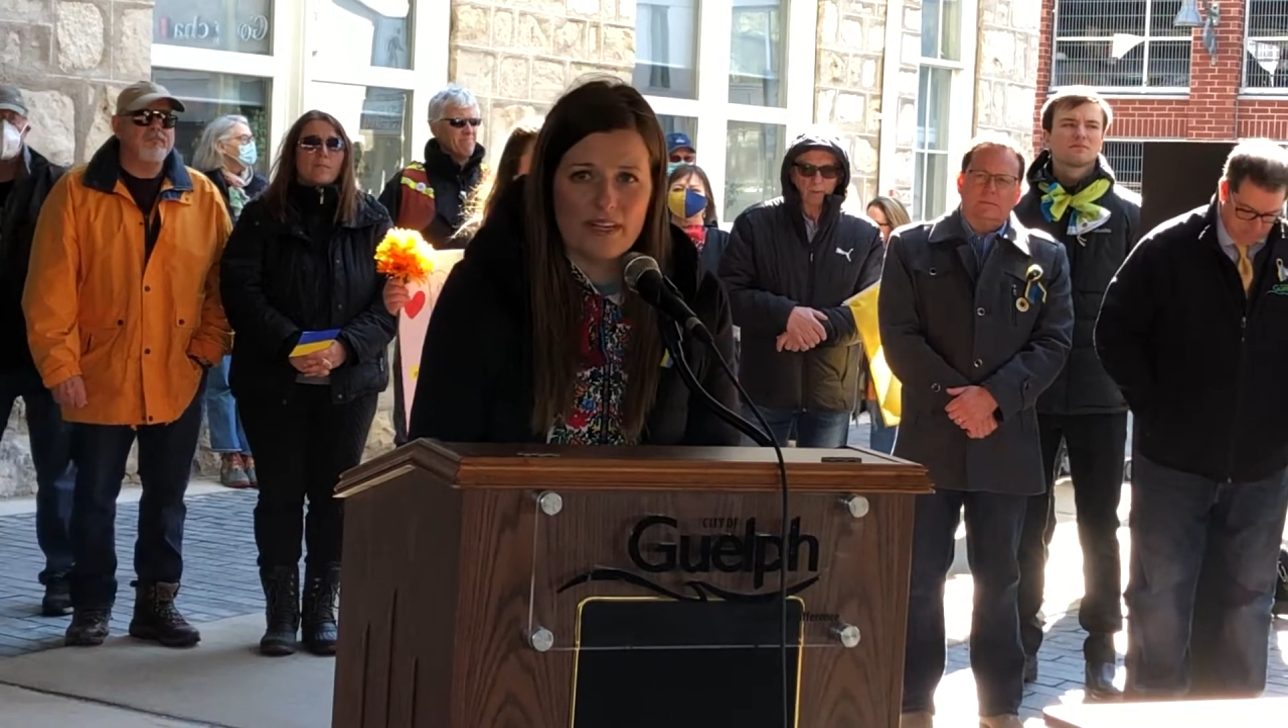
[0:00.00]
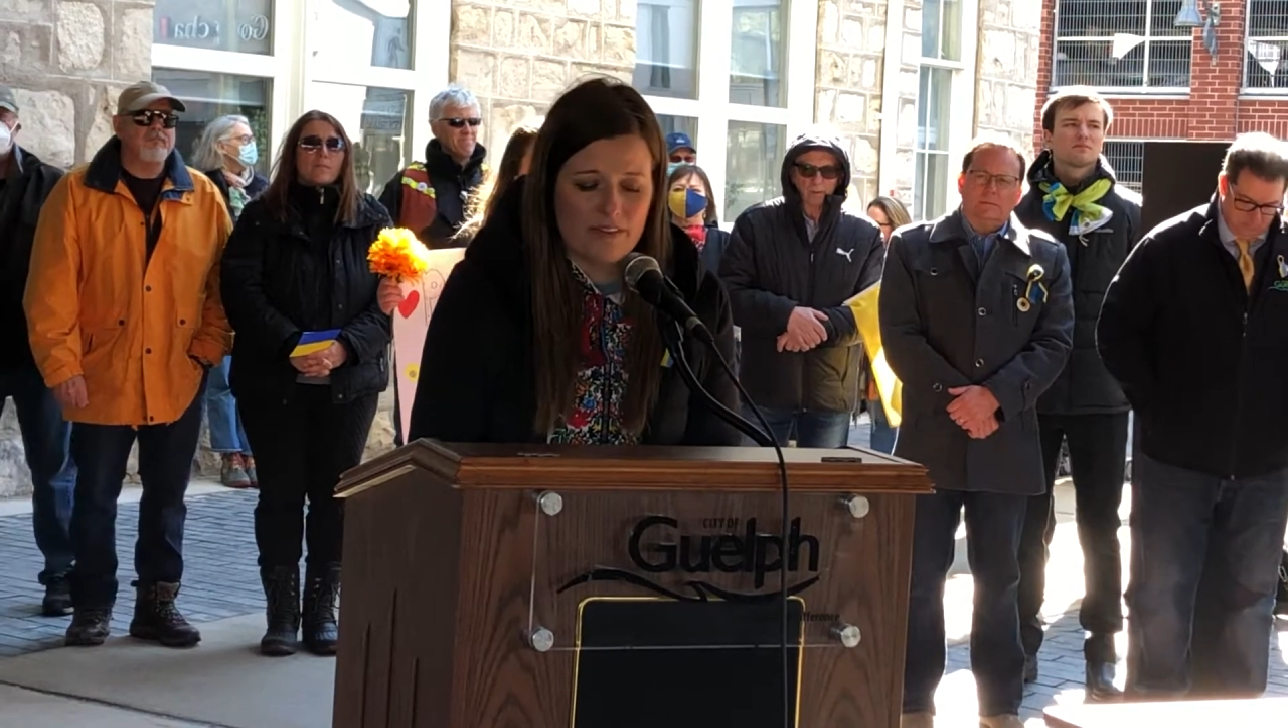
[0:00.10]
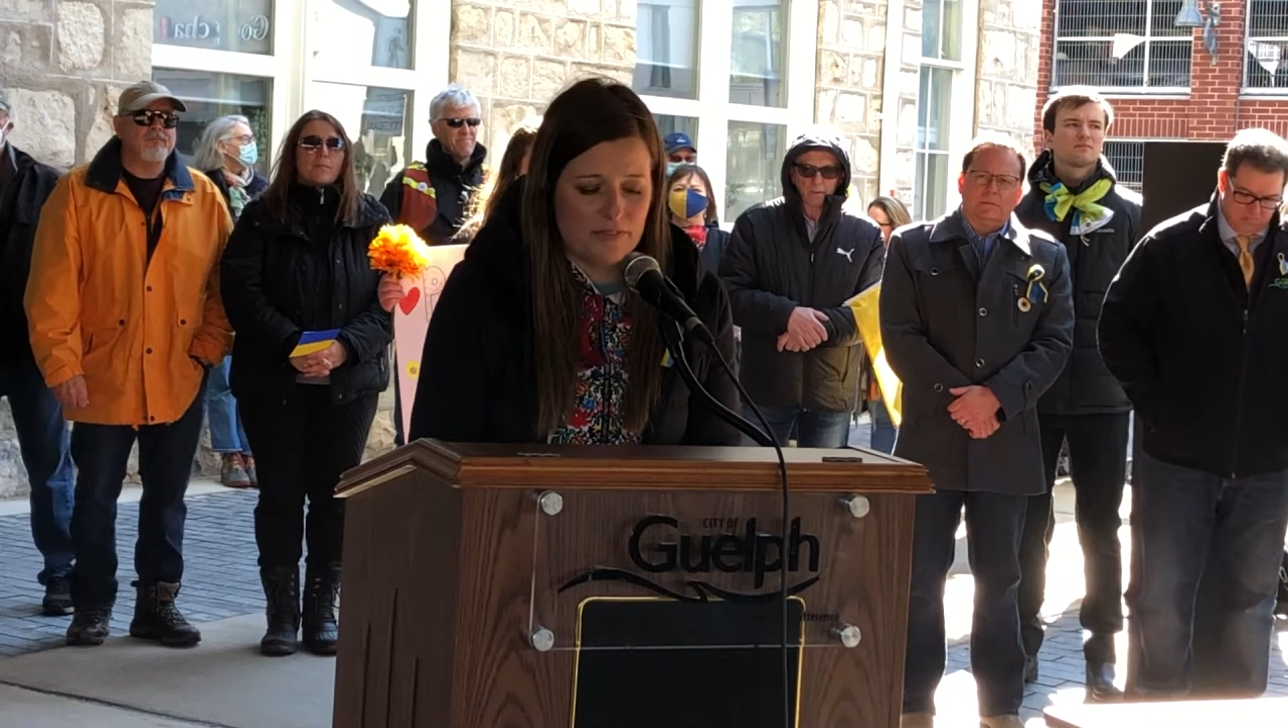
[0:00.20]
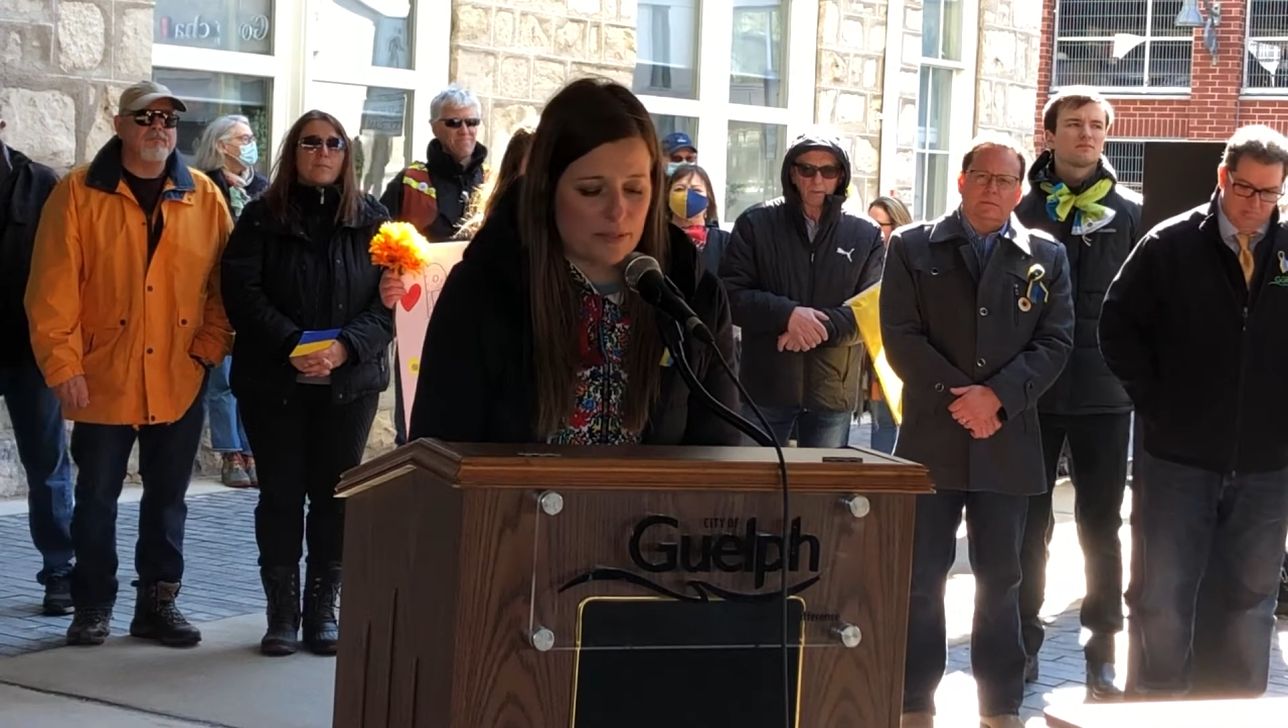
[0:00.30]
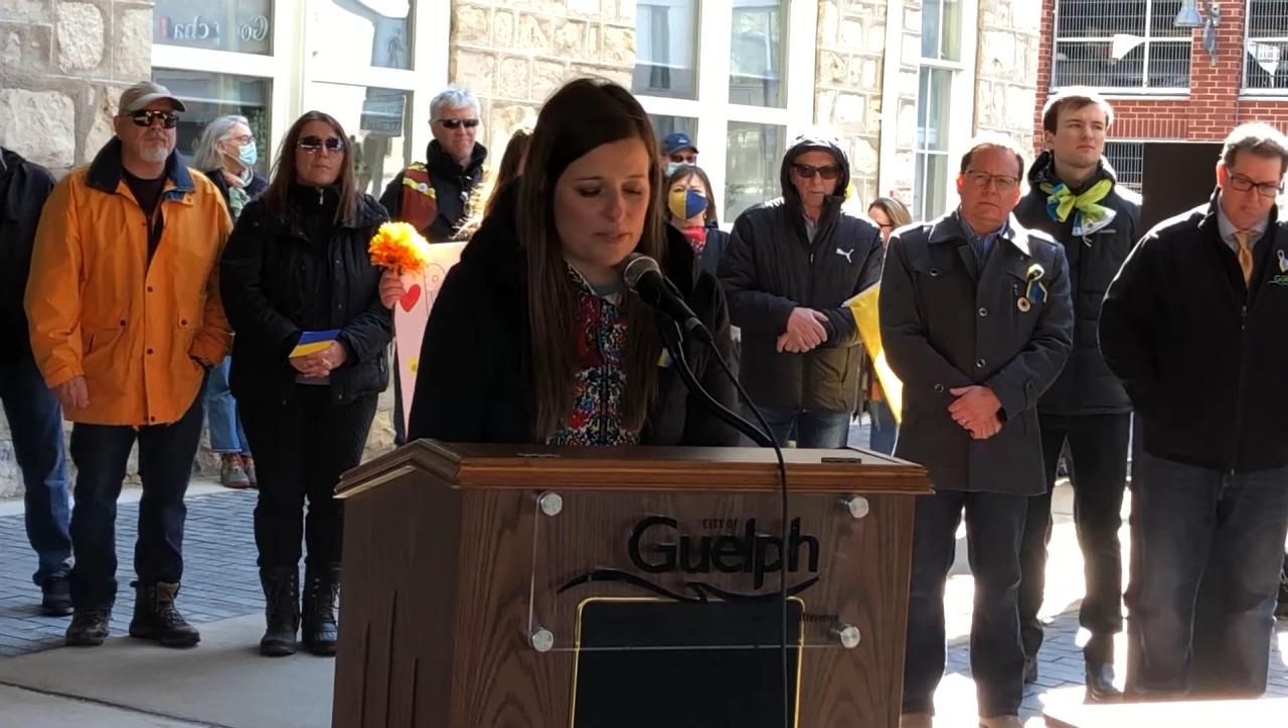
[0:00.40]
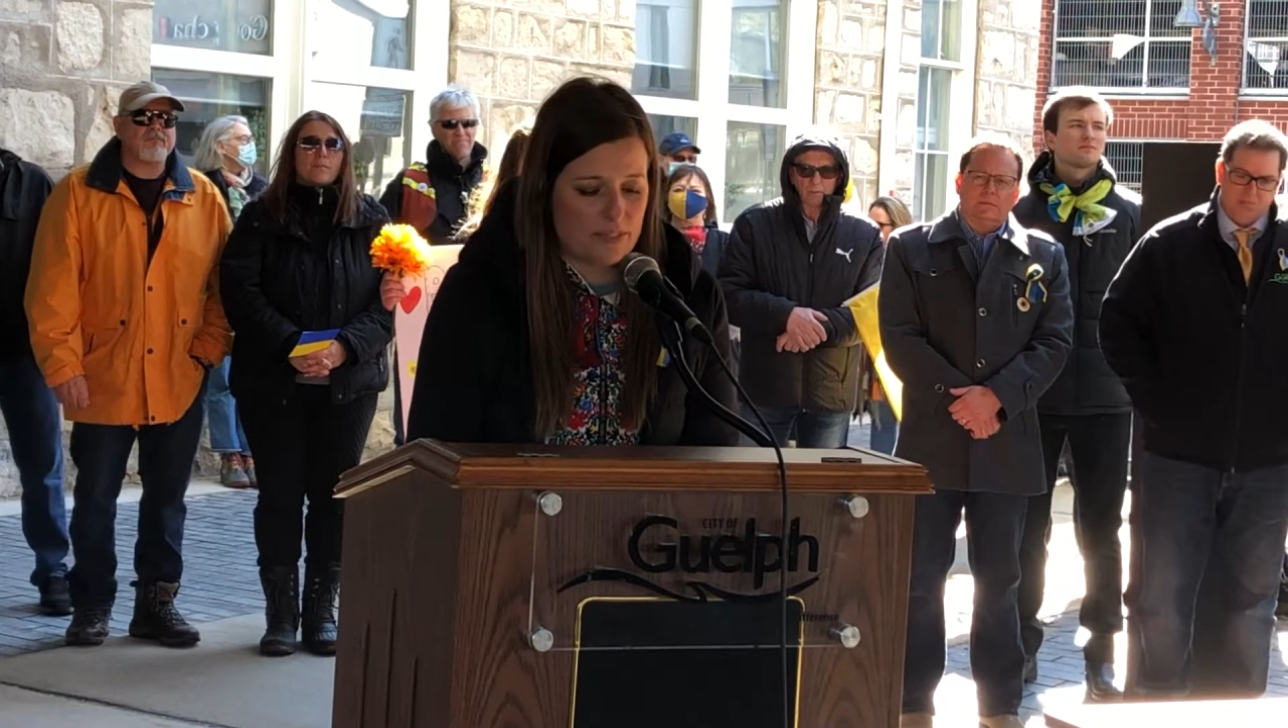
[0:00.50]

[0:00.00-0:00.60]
of your